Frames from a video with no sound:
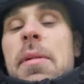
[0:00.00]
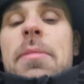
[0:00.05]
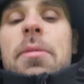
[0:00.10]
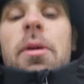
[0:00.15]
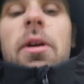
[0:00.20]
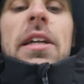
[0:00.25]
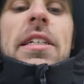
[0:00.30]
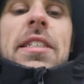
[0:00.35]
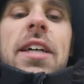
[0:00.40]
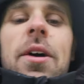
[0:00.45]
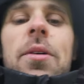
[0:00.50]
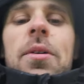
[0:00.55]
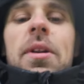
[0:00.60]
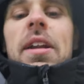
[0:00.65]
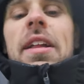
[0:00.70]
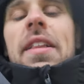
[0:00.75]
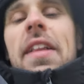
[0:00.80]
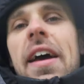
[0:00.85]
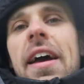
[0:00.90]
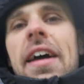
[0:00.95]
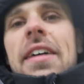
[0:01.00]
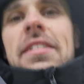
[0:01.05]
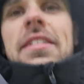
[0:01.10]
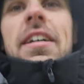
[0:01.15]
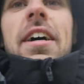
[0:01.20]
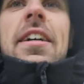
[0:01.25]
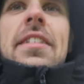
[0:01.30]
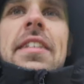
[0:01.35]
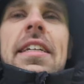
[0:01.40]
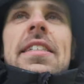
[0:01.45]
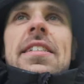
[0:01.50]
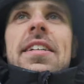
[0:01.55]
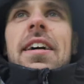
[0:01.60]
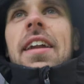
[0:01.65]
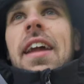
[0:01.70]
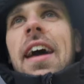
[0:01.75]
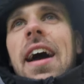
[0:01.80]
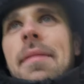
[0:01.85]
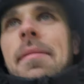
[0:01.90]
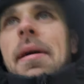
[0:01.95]
my brolly's holding in there. It's turned
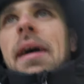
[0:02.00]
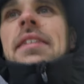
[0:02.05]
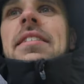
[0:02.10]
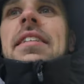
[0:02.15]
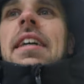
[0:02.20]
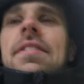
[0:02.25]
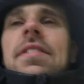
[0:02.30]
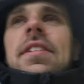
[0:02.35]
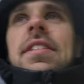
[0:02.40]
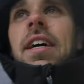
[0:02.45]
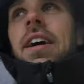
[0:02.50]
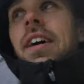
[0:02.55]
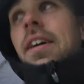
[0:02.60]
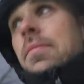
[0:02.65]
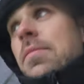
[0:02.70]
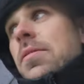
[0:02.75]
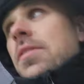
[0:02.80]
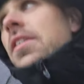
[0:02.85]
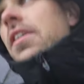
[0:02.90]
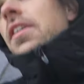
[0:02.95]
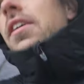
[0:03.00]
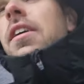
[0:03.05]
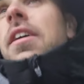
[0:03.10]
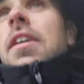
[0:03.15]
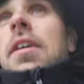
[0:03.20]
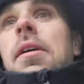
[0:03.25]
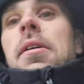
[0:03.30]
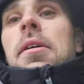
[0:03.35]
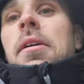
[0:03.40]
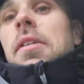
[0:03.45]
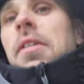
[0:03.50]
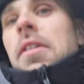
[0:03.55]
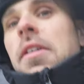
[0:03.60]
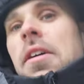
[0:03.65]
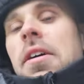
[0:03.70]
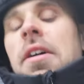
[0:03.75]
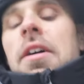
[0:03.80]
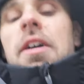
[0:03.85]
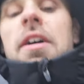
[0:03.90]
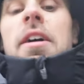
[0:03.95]
inside out about 7 times.
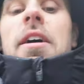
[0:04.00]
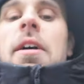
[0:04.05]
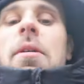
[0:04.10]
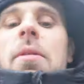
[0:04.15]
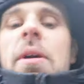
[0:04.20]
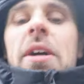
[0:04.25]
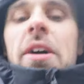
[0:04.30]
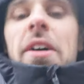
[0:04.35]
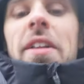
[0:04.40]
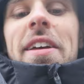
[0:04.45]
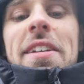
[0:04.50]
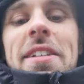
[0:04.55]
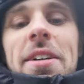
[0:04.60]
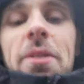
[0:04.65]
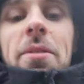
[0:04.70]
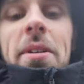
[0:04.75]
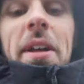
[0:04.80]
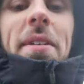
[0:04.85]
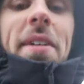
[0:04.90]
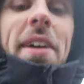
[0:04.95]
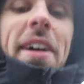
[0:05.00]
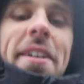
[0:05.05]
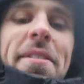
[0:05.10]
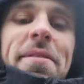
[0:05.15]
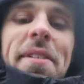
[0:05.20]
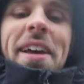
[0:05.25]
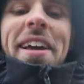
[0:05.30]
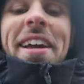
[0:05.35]
We've got this. Oh, there we go.